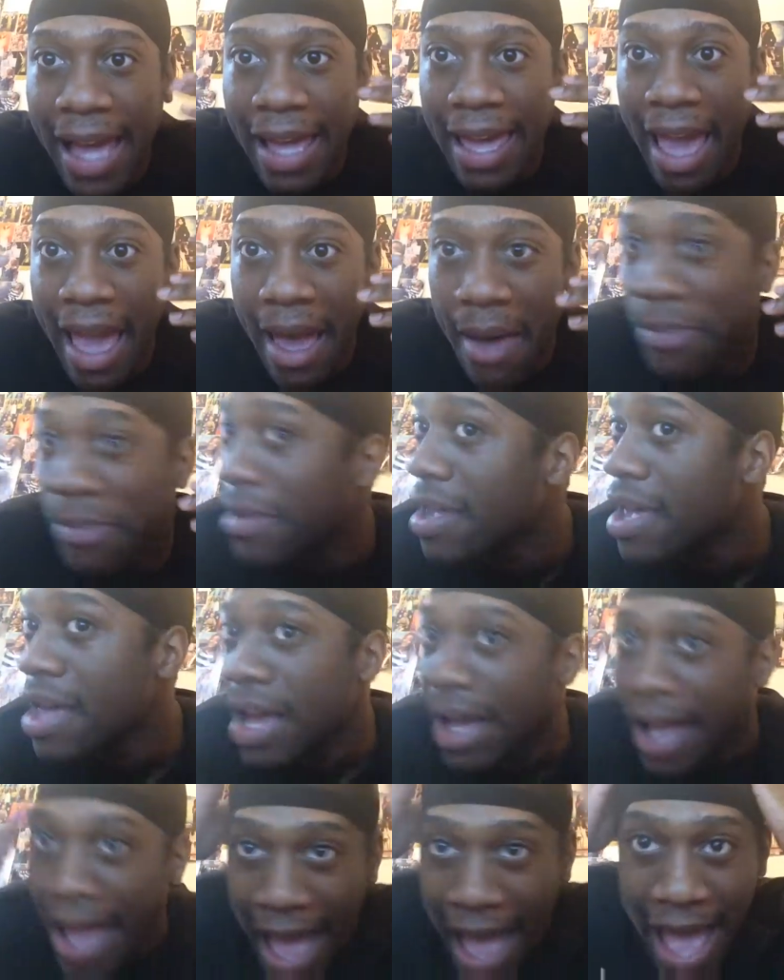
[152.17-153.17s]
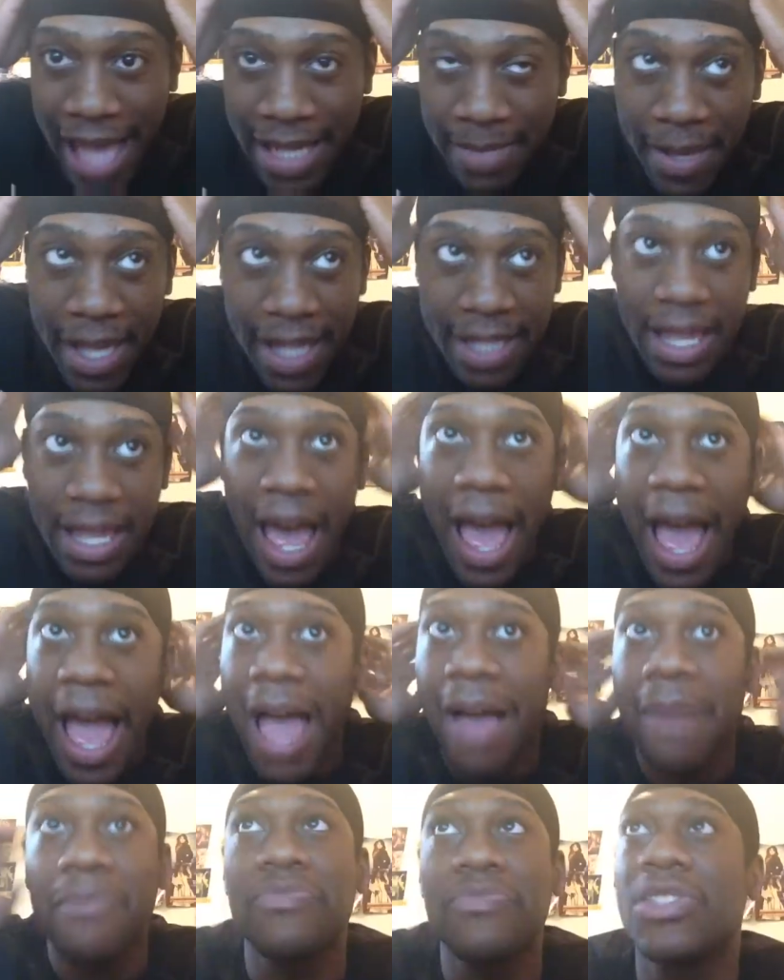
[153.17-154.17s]
cap, guys, because
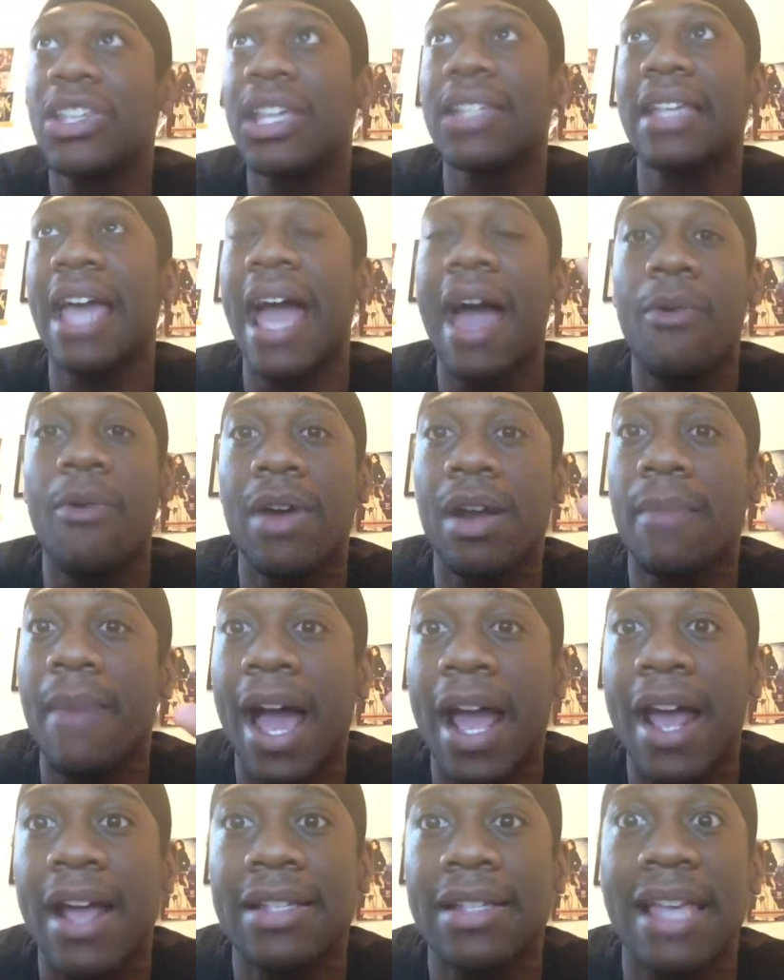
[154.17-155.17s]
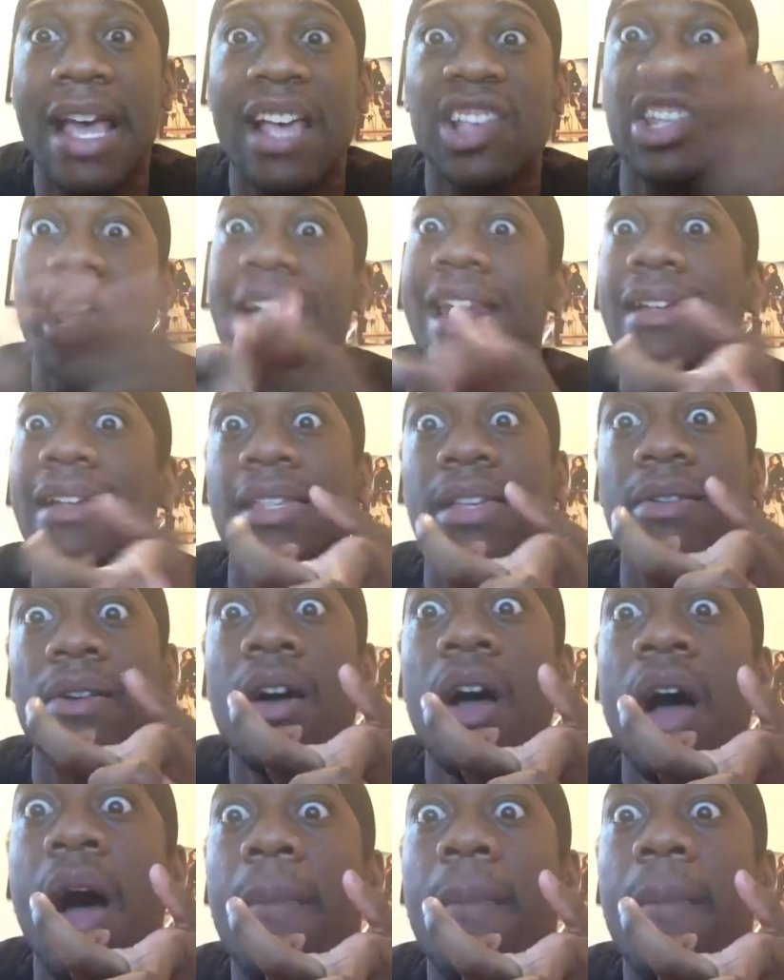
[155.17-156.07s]
I just got one of my hairstyles. Shout out to